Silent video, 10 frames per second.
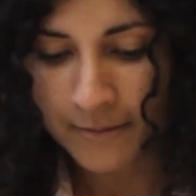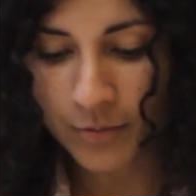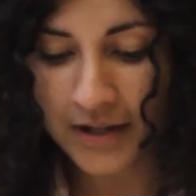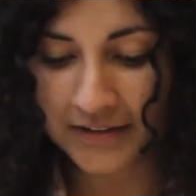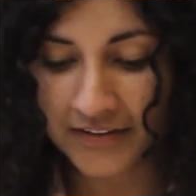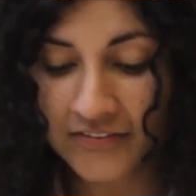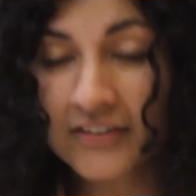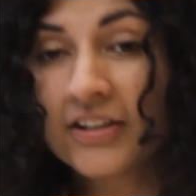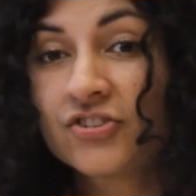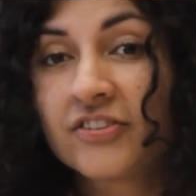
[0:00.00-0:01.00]
Well, this
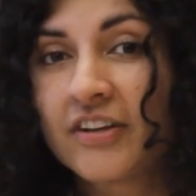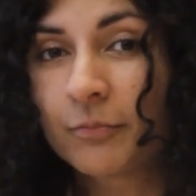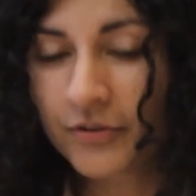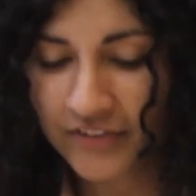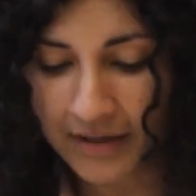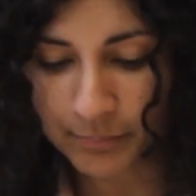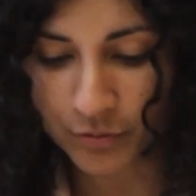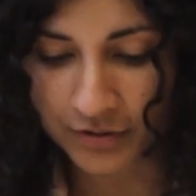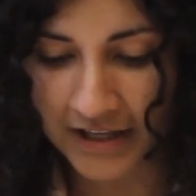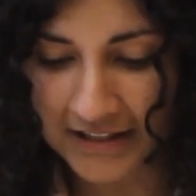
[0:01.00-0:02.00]
initiative was set up
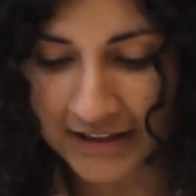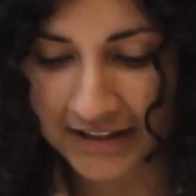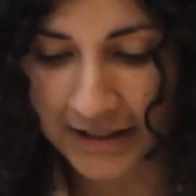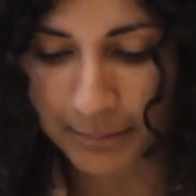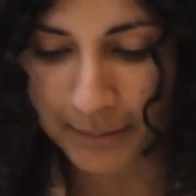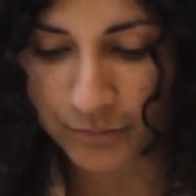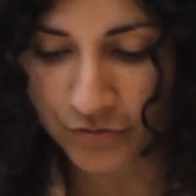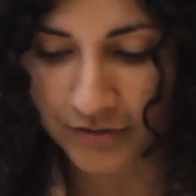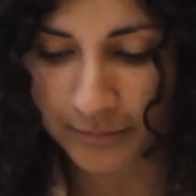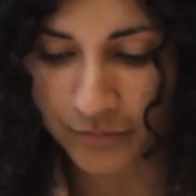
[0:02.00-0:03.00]
organically by
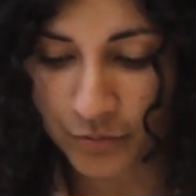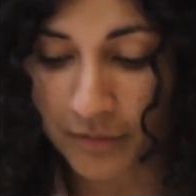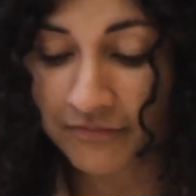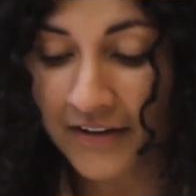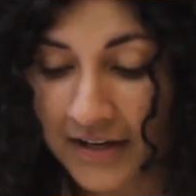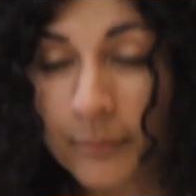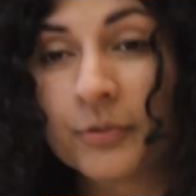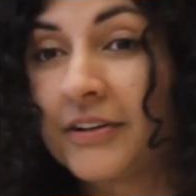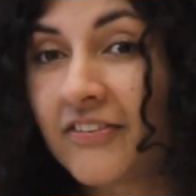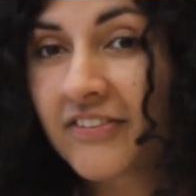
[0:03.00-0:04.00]
Muslims who were fed up
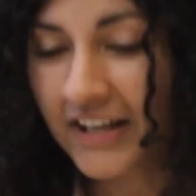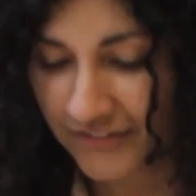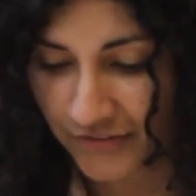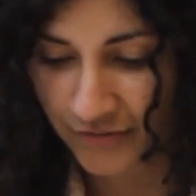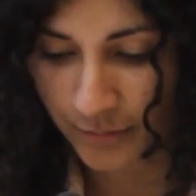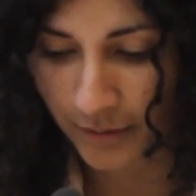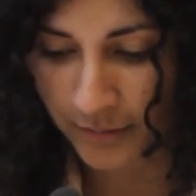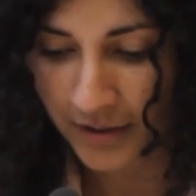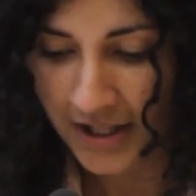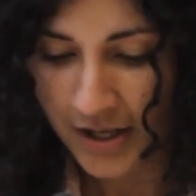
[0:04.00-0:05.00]
with the status
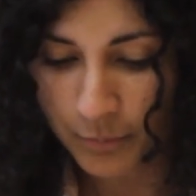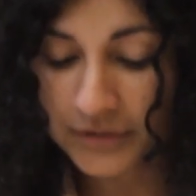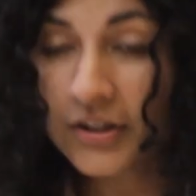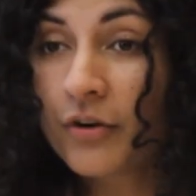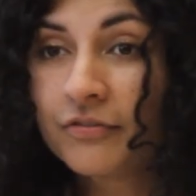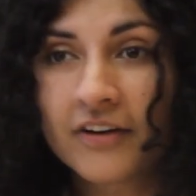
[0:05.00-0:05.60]
quo, with no